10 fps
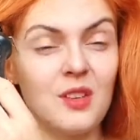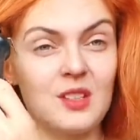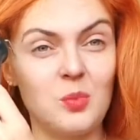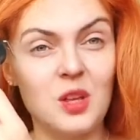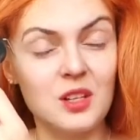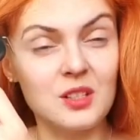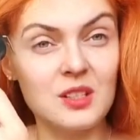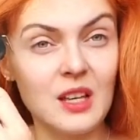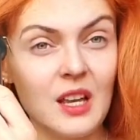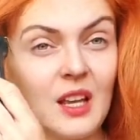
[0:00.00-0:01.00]

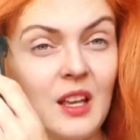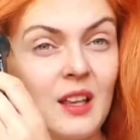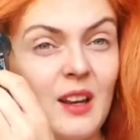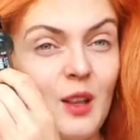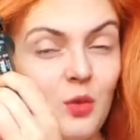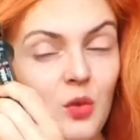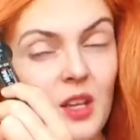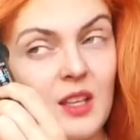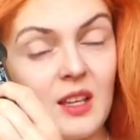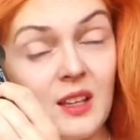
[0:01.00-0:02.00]
experienced in Lithuania.